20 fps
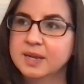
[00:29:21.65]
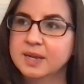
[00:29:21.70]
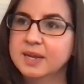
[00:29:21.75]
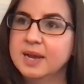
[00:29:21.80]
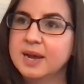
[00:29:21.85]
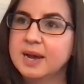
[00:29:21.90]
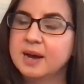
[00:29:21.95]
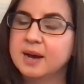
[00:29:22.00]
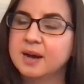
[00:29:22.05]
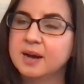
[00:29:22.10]

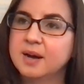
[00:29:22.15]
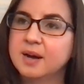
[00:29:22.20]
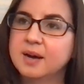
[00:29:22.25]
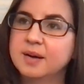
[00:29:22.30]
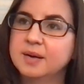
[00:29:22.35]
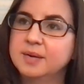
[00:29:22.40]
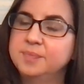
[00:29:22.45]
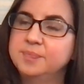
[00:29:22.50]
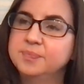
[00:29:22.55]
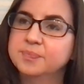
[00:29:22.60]

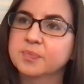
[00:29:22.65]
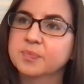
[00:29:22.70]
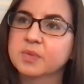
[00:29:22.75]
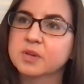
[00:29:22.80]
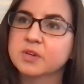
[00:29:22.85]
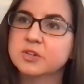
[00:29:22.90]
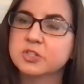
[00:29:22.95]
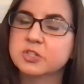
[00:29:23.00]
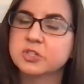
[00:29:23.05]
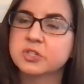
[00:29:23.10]
Yeah,
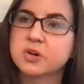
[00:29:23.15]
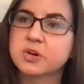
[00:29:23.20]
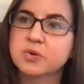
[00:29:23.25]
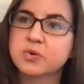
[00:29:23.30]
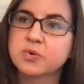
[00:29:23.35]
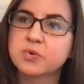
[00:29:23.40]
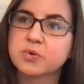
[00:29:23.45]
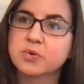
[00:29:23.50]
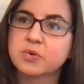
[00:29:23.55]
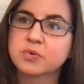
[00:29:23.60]

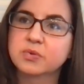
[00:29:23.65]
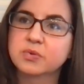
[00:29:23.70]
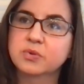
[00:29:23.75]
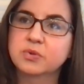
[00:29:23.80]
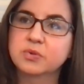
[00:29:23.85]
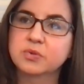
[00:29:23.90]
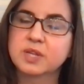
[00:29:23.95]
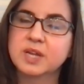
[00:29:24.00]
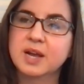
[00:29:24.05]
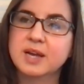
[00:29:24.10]
so
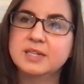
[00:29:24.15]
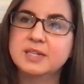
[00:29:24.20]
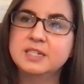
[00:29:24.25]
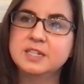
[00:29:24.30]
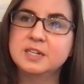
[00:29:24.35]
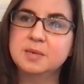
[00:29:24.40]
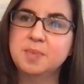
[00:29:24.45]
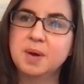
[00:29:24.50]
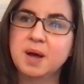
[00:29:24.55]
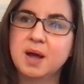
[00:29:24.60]
the
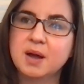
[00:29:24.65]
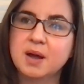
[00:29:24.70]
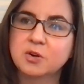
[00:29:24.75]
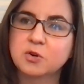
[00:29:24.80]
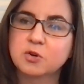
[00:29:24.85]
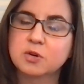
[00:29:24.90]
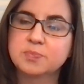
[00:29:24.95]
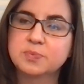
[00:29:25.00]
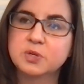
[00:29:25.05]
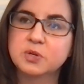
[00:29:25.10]
idea behind
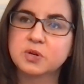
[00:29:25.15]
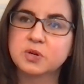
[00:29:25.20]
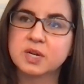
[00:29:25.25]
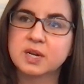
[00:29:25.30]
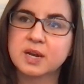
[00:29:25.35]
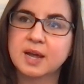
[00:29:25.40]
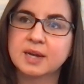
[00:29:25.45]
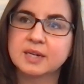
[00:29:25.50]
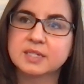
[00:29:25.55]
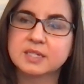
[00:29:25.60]
Crypto
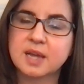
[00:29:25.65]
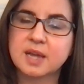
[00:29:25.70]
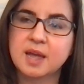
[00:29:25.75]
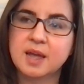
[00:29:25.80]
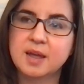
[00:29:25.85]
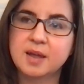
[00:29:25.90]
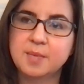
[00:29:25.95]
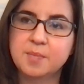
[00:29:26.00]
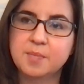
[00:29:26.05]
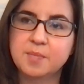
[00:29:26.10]
Connect
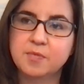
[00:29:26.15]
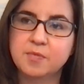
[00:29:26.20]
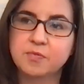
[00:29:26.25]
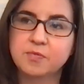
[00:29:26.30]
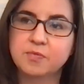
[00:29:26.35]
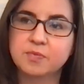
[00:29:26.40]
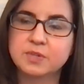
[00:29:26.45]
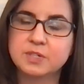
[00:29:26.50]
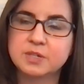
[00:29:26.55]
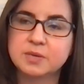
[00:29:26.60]
came
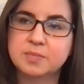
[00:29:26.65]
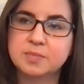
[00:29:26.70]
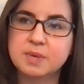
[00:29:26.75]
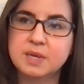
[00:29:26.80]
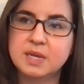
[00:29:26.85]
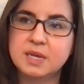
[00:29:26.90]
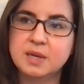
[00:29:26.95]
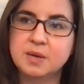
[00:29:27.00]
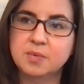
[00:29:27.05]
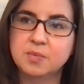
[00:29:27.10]
to
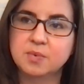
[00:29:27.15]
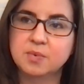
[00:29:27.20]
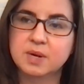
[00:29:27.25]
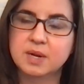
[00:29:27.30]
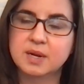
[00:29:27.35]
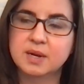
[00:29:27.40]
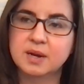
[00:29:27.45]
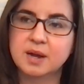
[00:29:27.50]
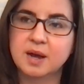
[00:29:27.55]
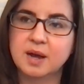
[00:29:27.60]
me
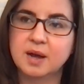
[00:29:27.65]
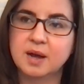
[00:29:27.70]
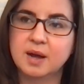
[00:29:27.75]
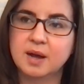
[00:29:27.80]
when